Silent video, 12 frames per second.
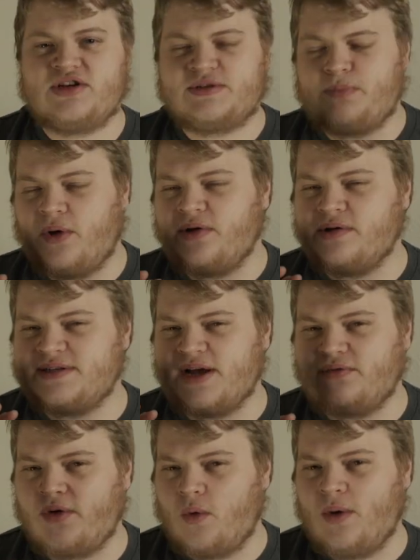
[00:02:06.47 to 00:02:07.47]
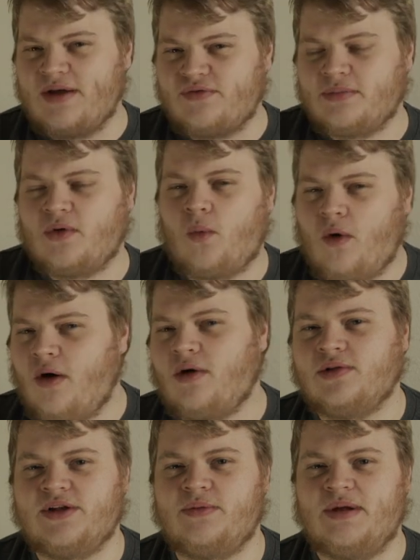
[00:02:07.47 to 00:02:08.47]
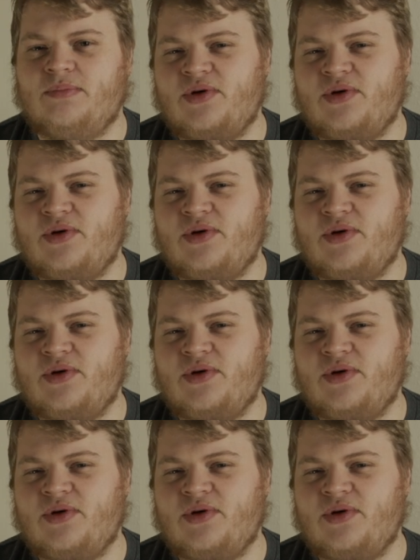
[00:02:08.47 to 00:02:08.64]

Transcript: Just pull yourself away from the wall a little bit,